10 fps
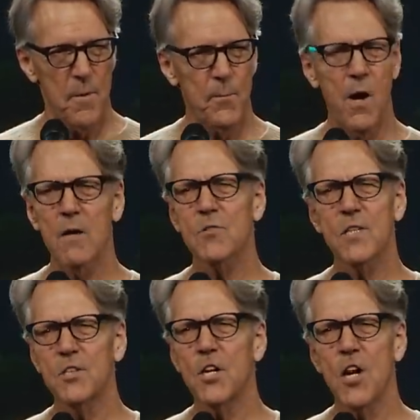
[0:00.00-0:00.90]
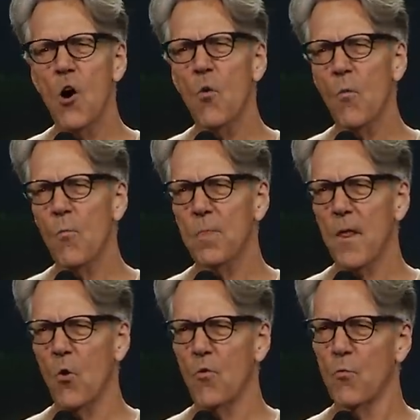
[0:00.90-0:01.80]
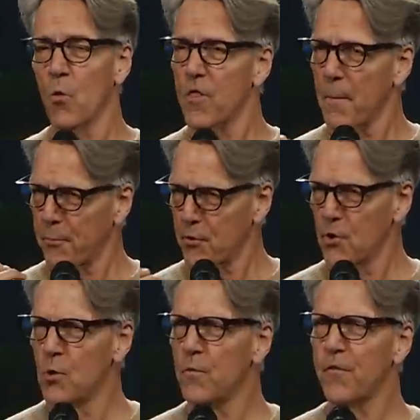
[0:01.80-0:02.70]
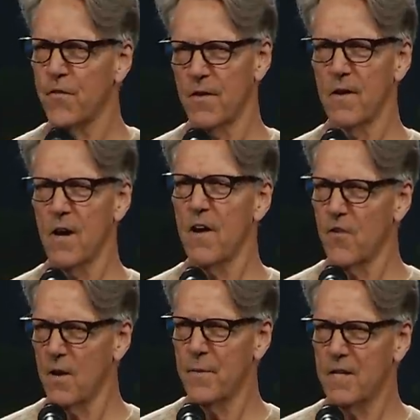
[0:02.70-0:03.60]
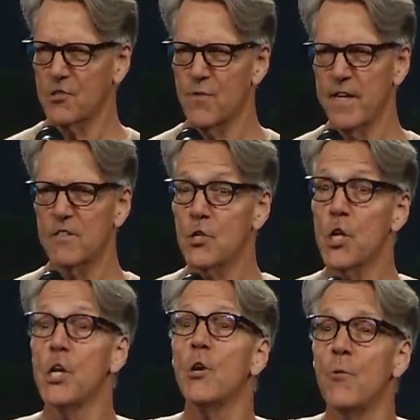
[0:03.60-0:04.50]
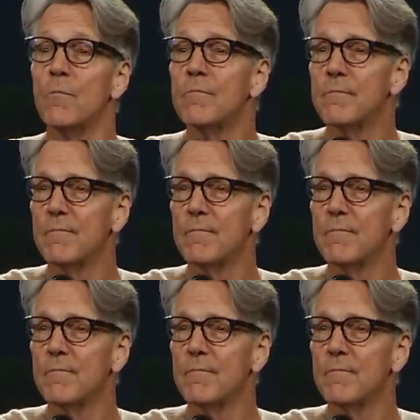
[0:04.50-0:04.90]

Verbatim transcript: But Paul says, you know where the proof of our ministry is you.